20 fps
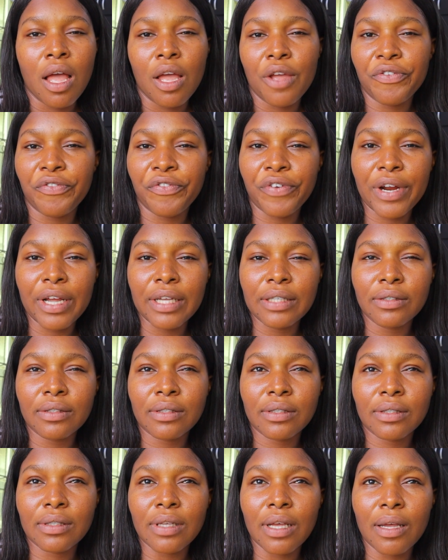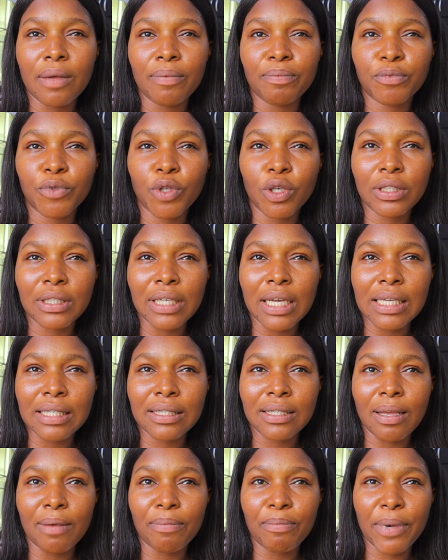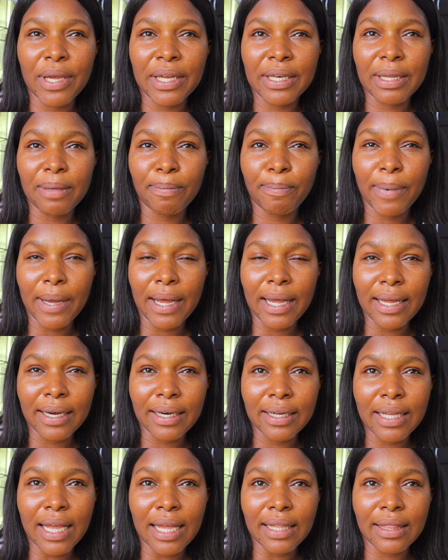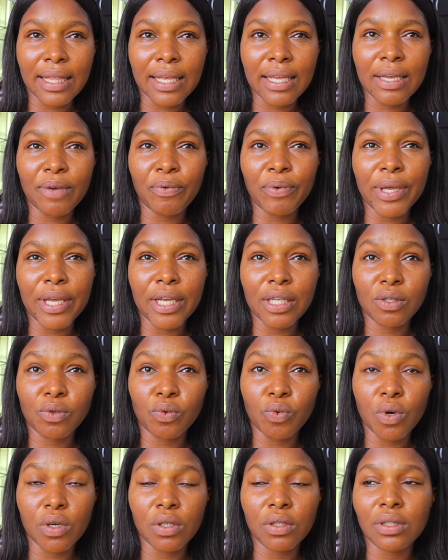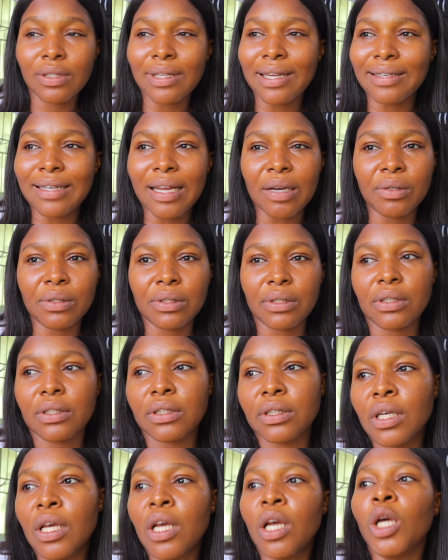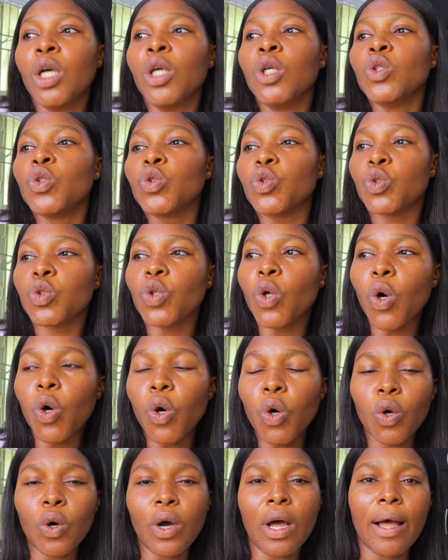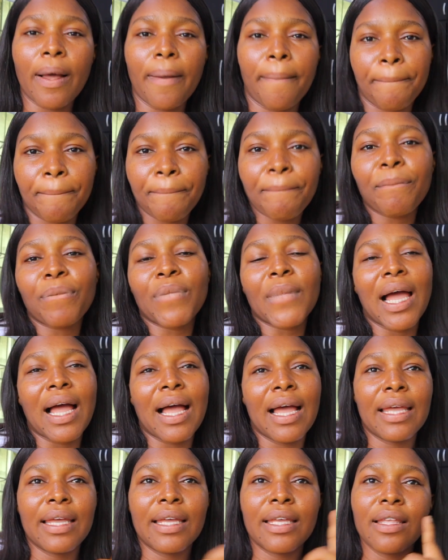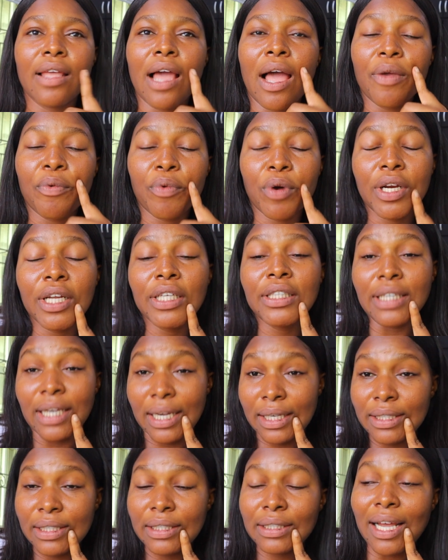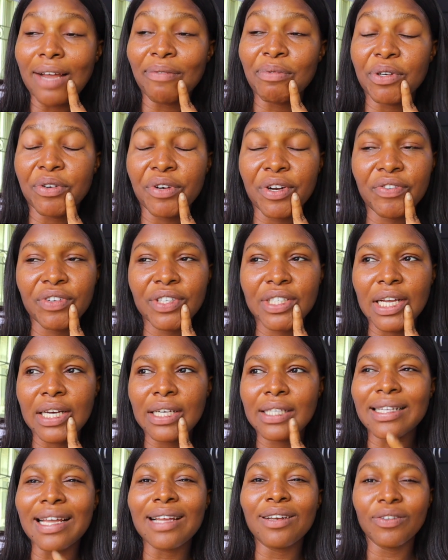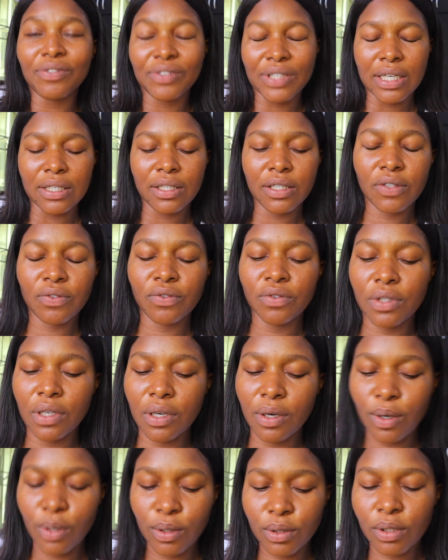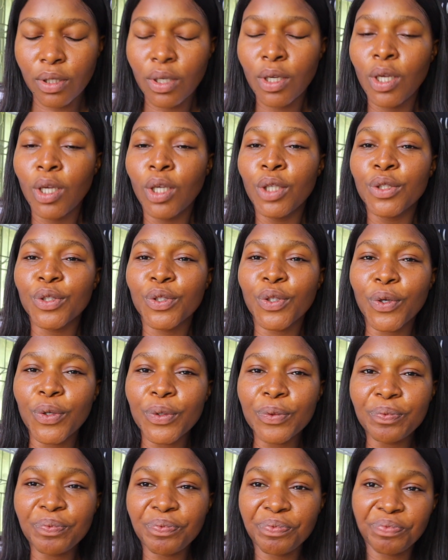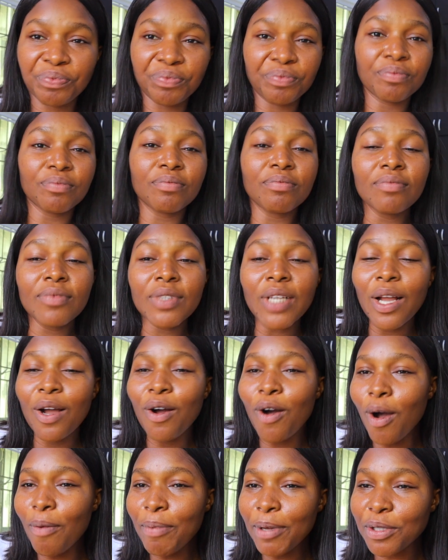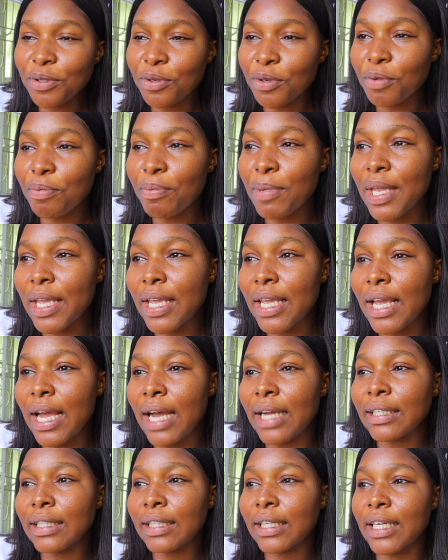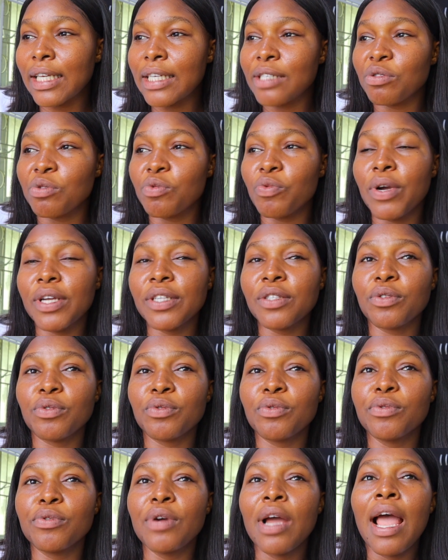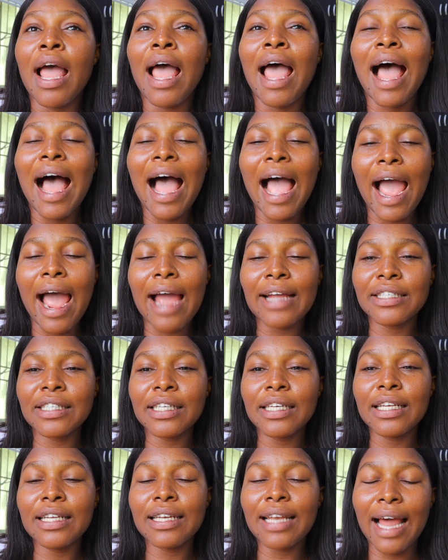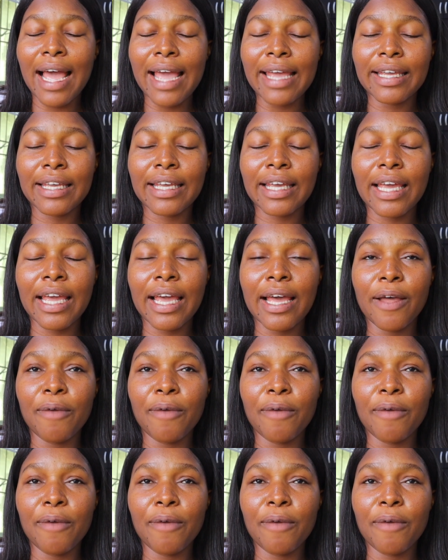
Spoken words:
a friend's daughter's birthday party. I think we ate once, and that was it. So I wanted Chinese. I've been craving Chinese. I love Chinese food a lot. So hobby took me and the kids. We went to, I actually like